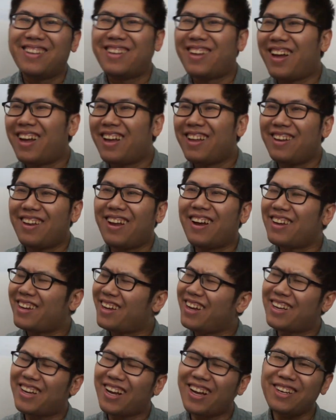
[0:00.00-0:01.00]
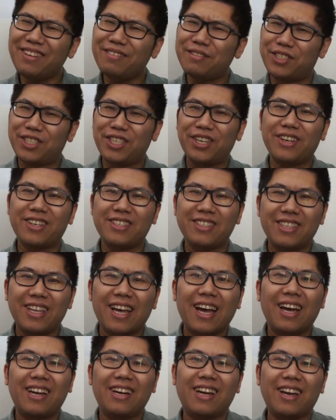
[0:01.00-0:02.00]
and I kind of took
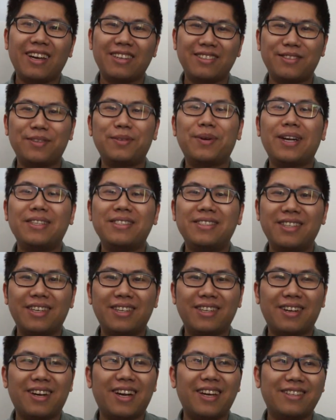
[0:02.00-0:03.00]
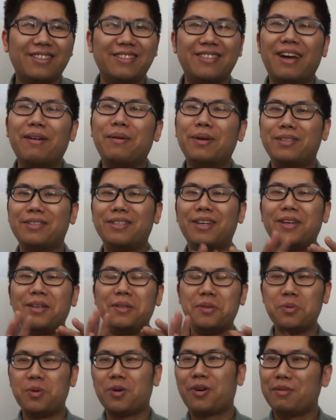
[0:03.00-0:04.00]
that as granted, like that was
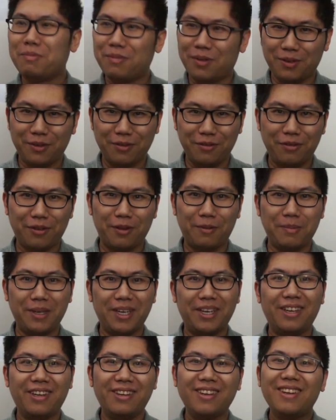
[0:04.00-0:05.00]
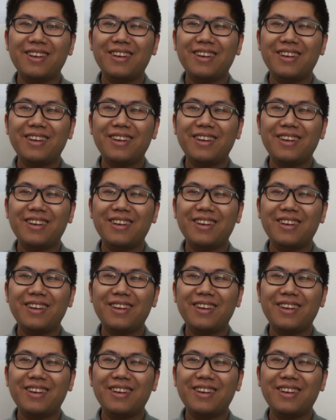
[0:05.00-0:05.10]
normal for me,